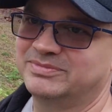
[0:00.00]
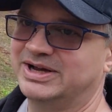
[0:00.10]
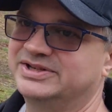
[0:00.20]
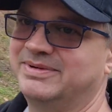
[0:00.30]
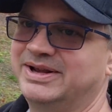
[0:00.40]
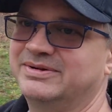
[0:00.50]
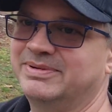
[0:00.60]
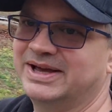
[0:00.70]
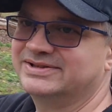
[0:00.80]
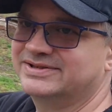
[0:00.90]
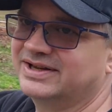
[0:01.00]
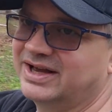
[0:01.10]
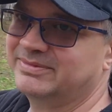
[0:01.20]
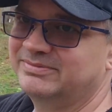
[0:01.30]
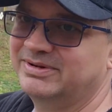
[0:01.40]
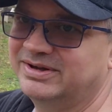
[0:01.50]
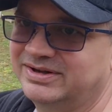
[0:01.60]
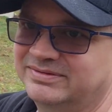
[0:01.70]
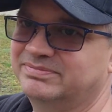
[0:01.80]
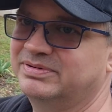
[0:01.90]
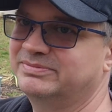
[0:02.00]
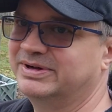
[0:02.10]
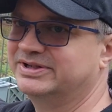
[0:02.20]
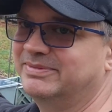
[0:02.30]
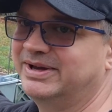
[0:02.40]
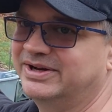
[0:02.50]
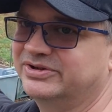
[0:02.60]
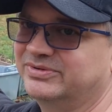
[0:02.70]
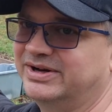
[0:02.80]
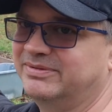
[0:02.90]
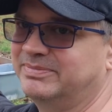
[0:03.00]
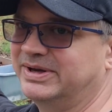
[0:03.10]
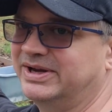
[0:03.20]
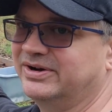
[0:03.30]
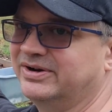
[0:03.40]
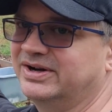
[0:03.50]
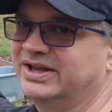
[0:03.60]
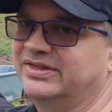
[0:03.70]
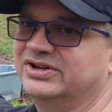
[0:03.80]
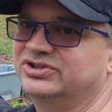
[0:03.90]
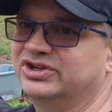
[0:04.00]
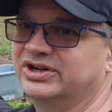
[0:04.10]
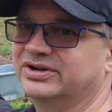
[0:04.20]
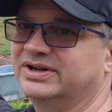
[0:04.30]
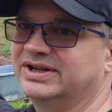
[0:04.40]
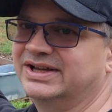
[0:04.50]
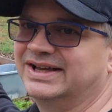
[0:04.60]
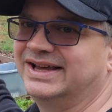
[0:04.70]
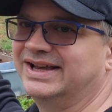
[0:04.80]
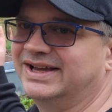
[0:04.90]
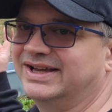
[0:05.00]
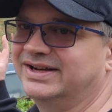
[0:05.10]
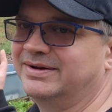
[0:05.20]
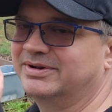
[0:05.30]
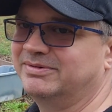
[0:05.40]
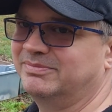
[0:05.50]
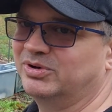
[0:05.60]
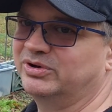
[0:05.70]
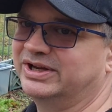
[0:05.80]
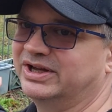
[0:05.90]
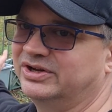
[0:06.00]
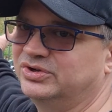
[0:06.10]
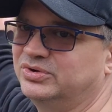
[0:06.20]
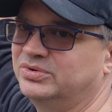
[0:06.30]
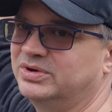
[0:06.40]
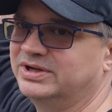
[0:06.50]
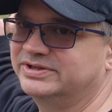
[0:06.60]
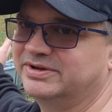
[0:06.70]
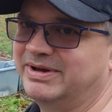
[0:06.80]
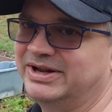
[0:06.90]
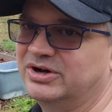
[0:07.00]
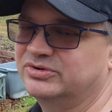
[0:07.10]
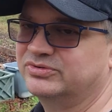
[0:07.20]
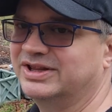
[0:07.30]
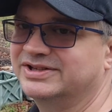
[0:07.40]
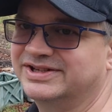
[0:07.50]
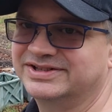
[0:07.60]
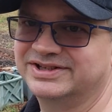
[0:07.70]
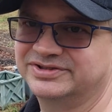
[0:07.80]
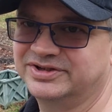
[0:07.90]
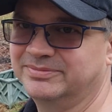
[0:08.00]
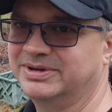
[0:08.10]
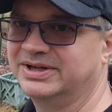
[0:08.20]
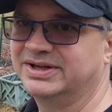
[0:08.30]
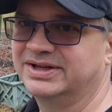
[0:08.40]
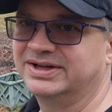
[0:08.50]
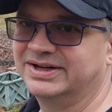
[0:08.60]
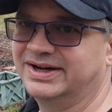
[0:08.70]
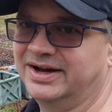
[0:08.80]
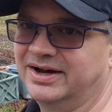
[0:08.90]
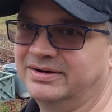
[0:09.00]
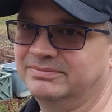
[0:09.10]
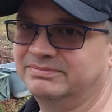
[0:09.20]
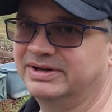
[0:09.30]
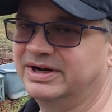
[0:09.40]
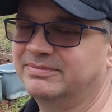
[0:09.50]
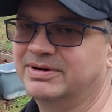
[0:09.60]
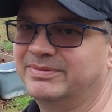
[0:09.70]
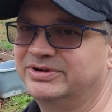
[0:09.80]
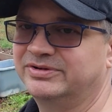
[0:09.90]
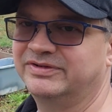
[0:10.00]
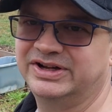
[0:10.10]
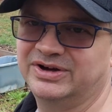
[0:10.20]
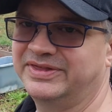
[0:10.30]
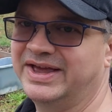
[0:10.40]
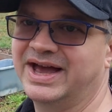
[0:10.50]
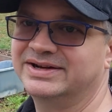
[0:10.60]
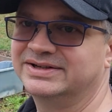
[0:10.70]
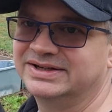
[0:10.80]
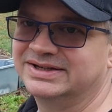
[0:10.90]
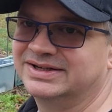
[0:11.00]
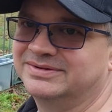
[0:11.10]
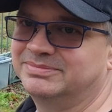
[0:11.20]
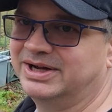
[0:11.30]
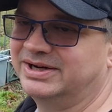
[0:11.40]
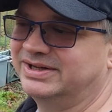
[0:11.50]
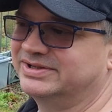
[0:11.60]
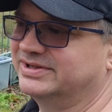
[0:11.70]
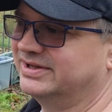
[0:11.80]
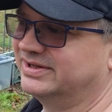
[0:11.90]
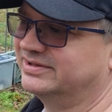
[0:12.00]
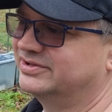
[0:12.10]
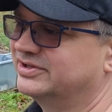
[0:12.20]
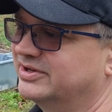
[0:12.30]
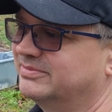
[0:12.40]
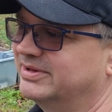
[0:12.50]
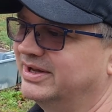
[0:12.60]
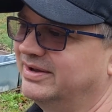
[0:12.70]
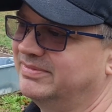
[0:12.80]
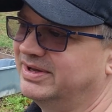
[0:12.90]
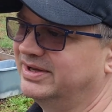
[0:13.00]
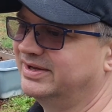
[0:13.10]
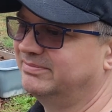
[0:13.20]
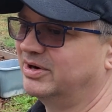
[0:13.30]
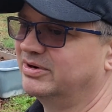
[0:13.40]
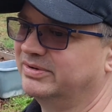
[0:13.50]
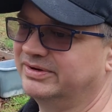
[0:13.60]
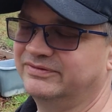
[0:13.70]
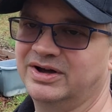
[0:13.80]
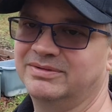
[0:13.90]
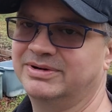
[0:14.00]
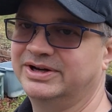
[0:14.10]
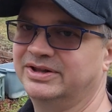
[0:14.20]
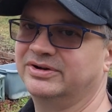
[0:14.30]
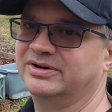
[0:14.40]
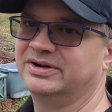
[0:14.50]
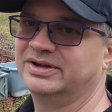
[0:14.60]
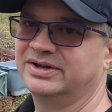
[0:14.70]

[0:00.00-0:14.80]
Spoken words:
my tomato beds, I'm going to be putting my tomatoes right up here this year, and I'm going to be building a new tomato trellising system. And I'll probably do a video on that. But it's a system that I'm borrowing from another